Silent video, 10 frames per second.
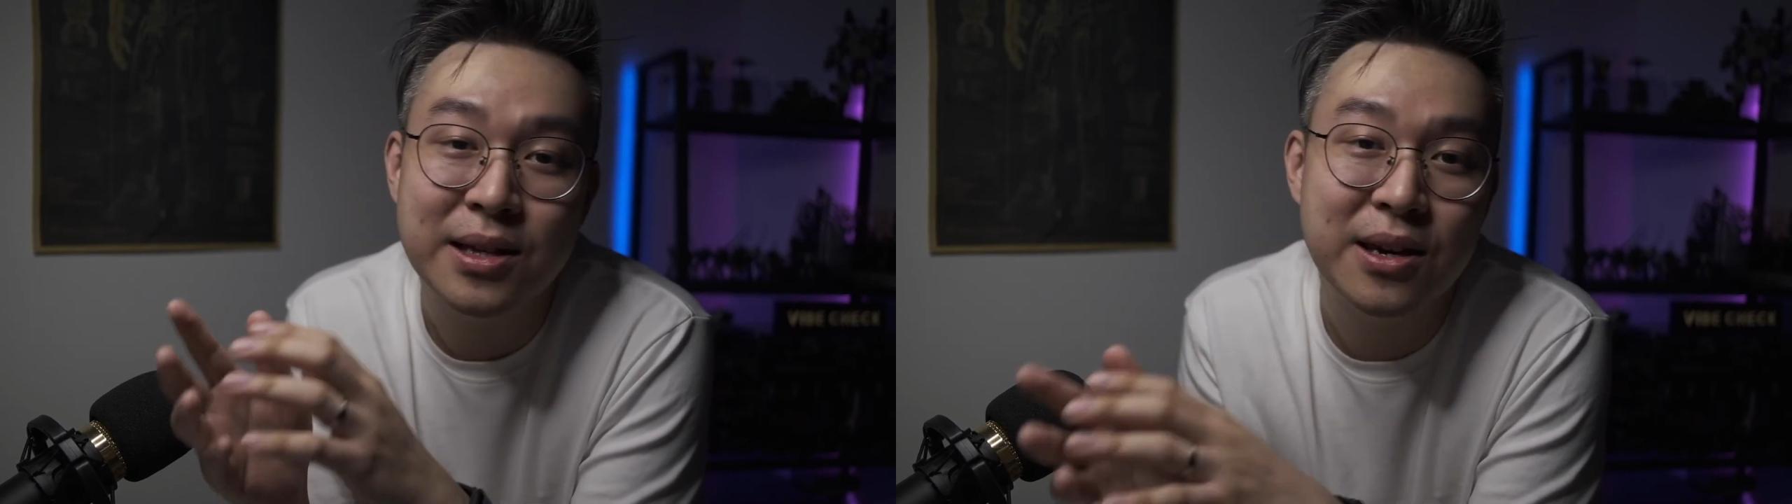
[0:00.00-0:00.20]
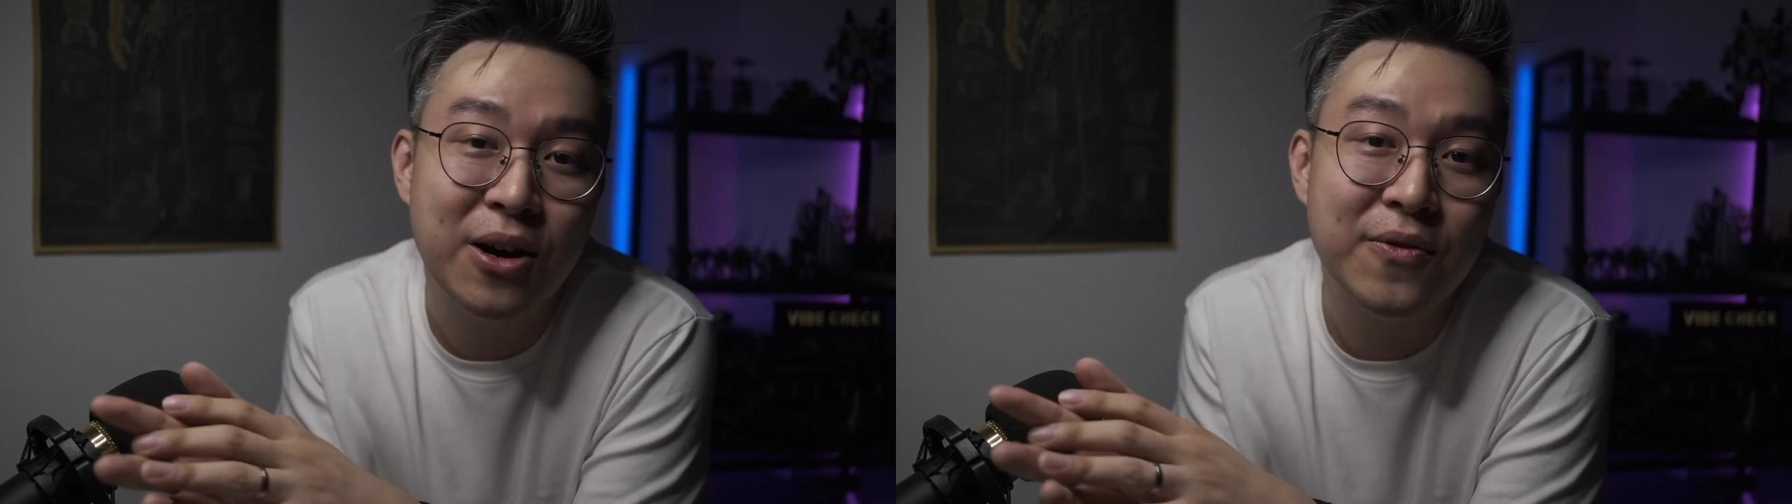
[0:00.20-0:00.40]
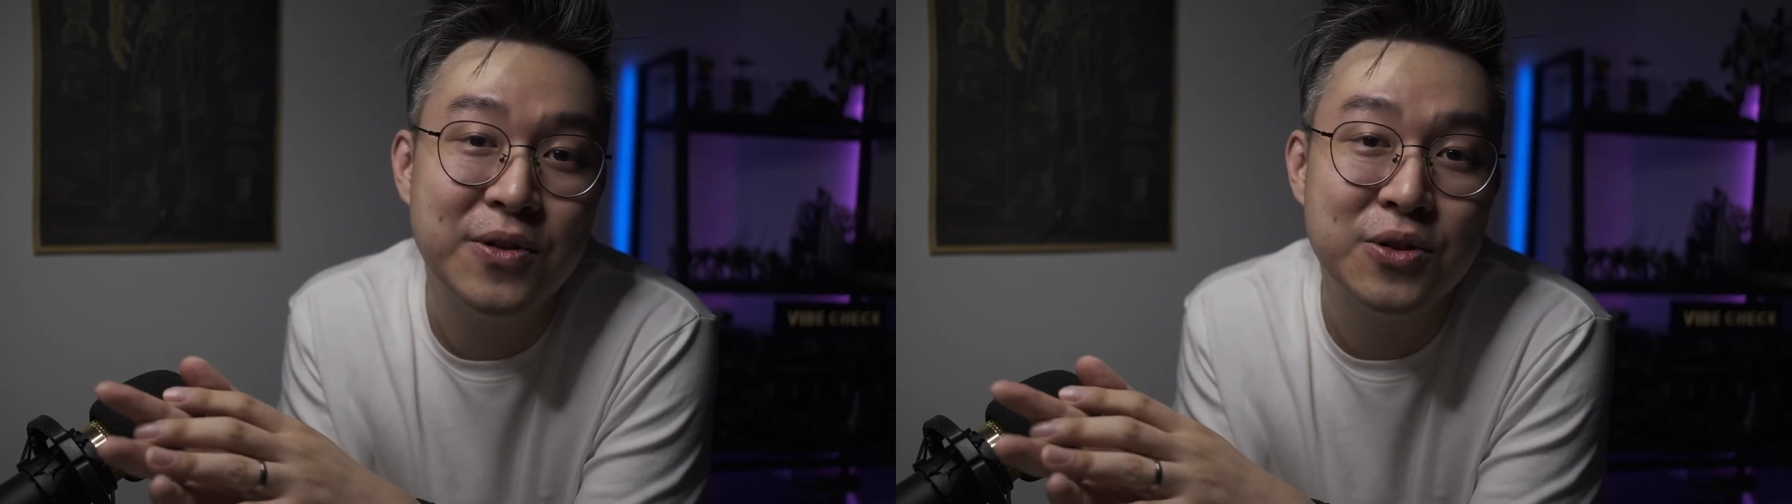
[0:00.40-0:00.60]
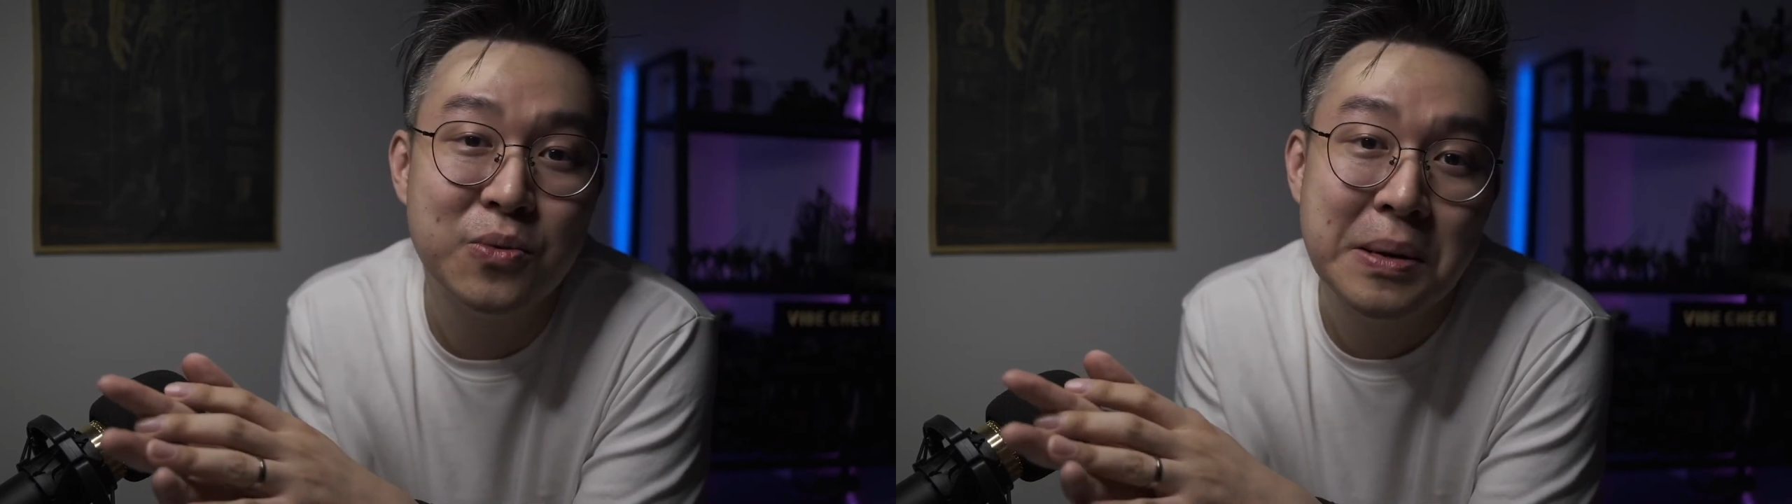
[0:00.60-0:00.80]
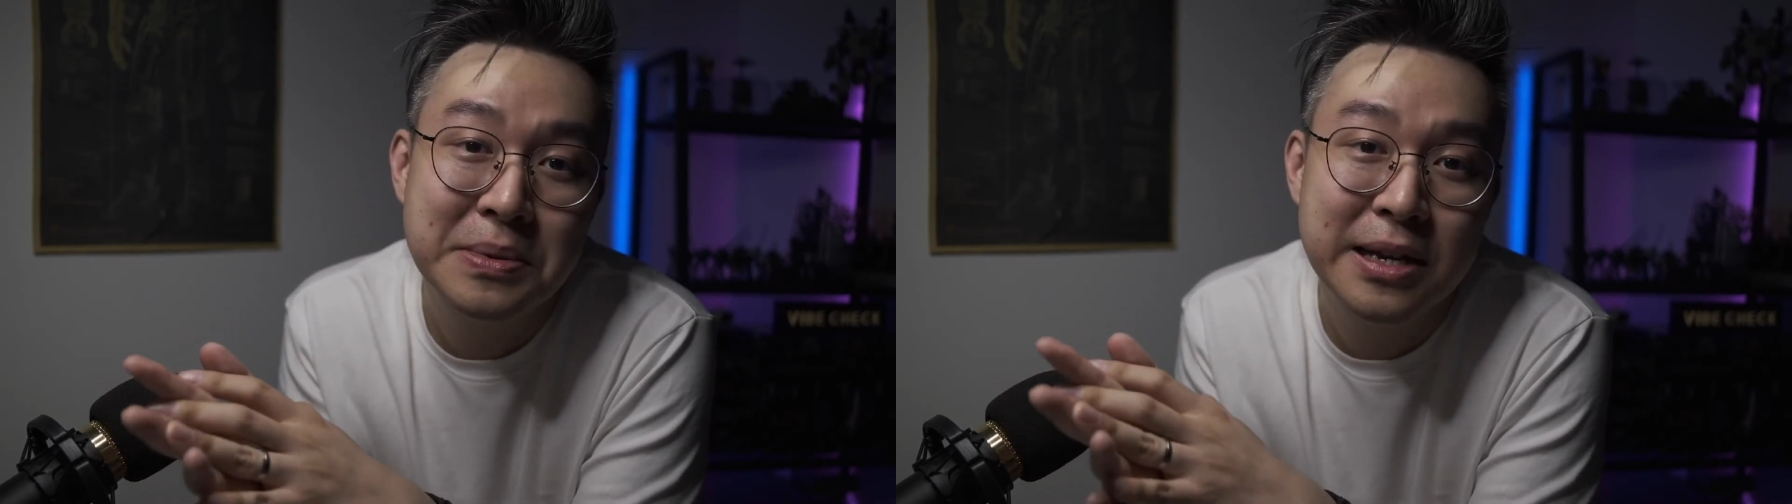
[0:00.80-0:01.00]
their official
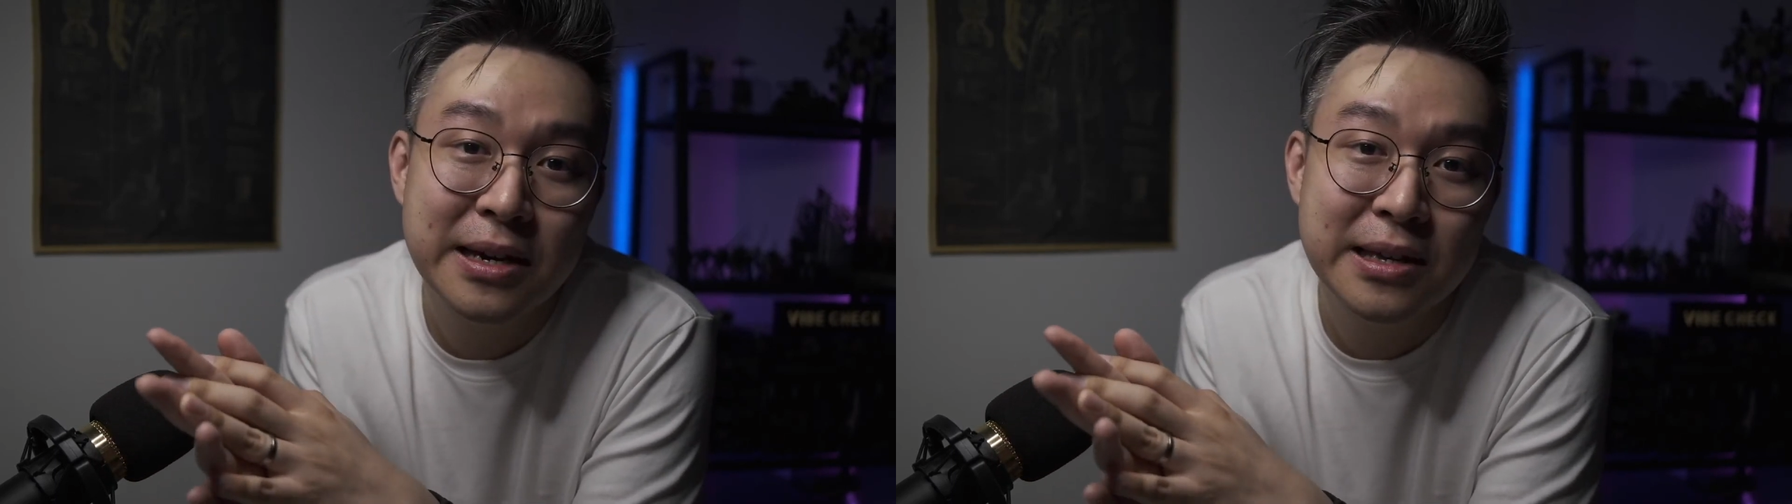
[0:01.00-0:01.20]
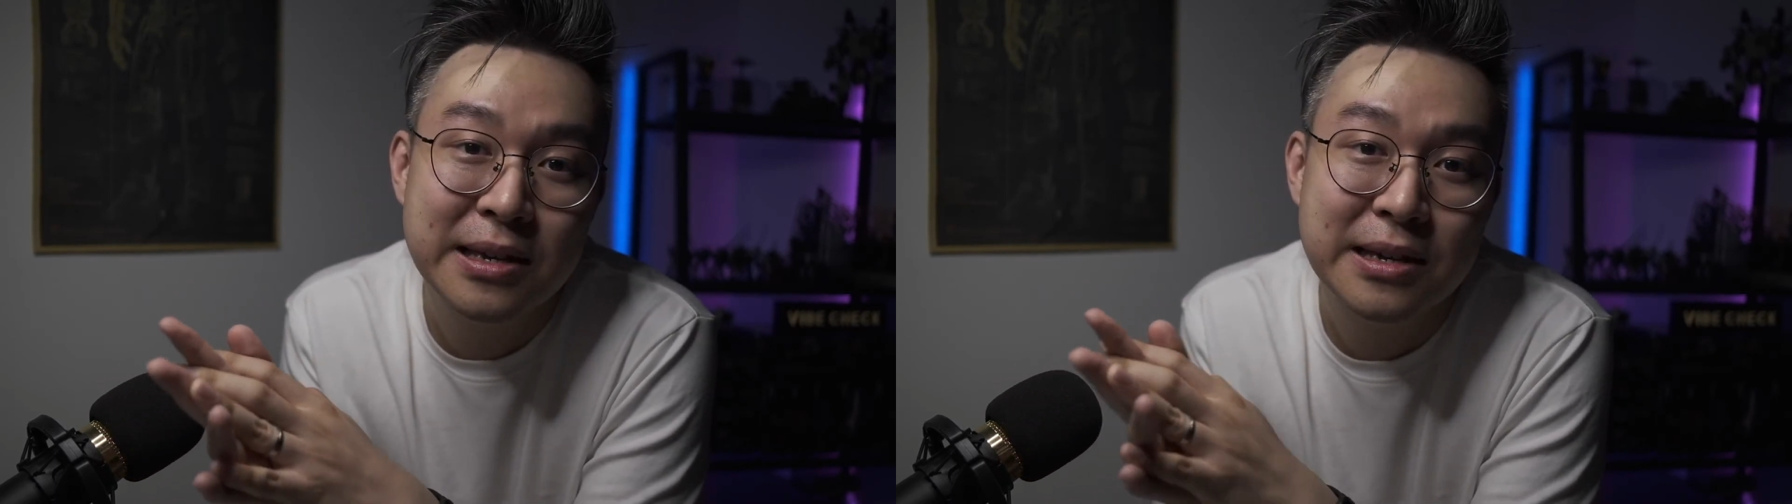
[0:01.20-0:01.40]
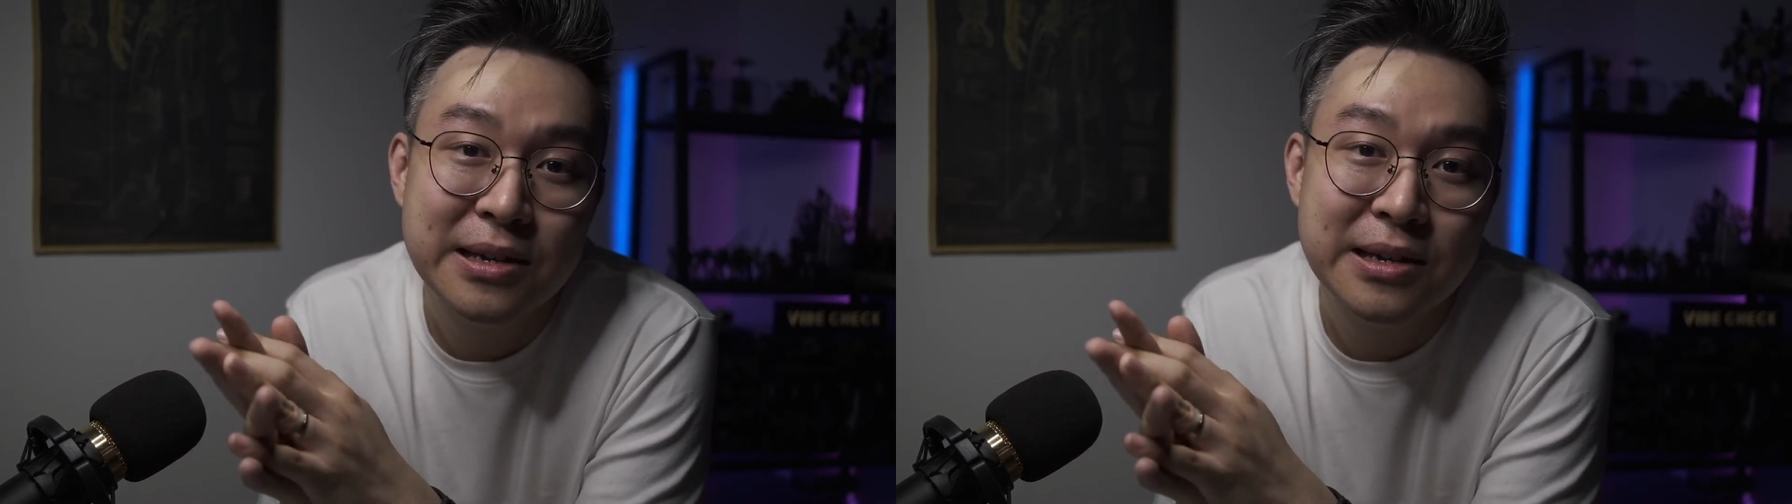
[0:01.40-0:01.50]
website.